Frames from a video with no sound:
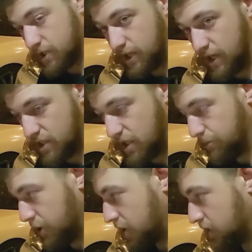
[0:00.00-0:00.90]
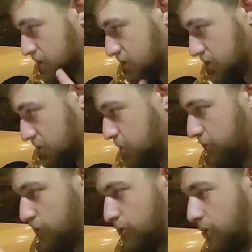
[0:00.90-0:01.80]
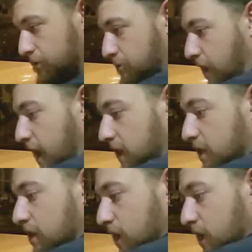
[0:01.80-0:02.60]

in case anybody knows, just a little bit of a fun fact.